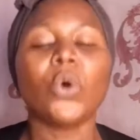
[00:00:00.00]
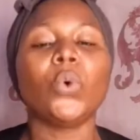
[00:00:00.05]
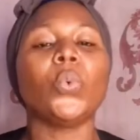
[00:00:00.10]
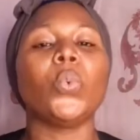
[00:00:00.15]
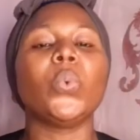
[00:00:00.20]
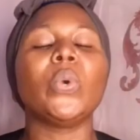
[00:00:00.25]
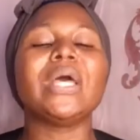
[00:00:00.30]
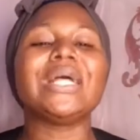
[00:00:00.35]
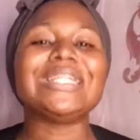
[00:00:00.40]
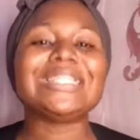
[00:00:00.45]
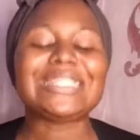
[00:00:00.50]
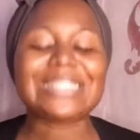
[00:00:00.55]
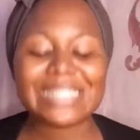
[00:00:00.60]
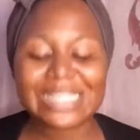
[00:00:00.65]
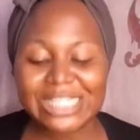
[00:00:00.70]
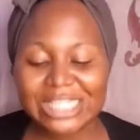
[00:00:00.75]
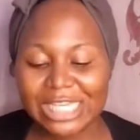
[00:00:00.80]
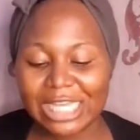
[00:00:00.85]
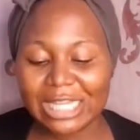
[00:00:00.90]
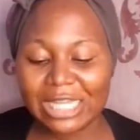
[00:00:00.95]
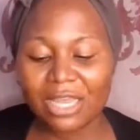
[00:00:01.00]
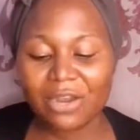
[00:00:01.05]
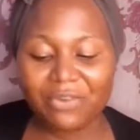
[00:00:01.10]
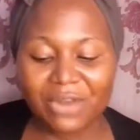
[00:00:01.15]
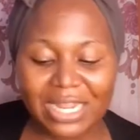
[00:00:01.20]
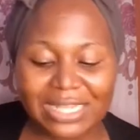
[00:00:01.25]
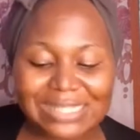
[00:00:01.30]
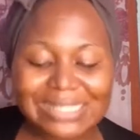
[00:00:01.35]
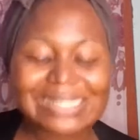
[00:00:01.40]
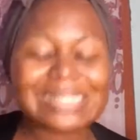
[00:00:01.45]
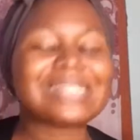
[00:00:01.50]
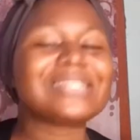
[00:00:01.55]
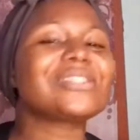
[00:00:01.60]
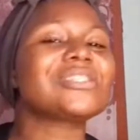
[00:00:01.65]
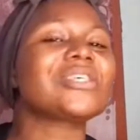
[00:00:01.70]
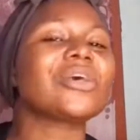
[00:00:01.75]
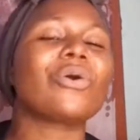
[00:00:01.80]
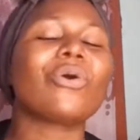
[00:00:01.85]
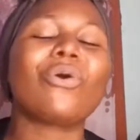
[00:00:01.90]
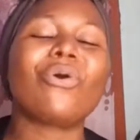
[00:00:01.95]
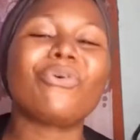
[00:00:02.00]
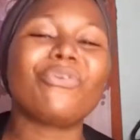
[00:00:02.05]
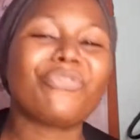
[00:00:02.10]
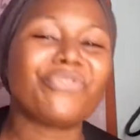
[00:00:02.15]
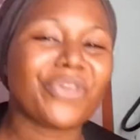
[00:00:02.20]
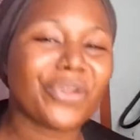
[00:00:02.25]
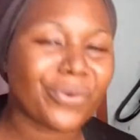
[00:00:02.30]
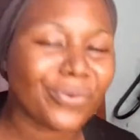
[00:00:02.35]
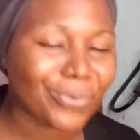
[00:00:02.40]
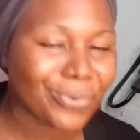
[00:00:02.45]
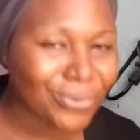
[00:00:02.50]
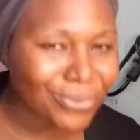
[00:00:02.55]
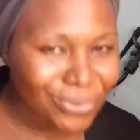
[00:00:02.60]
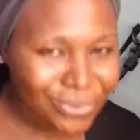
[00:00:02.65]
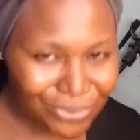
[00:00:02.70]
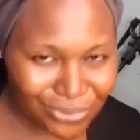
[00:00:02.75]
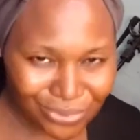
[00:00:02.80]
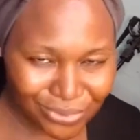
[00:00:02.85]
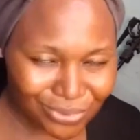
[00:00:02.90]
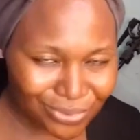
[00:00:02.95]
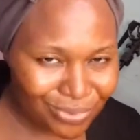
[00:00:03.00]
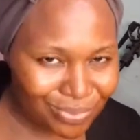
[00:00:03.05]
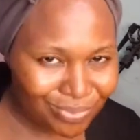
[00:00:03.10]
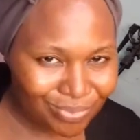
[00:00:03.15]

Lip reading: will degenerate tocopherols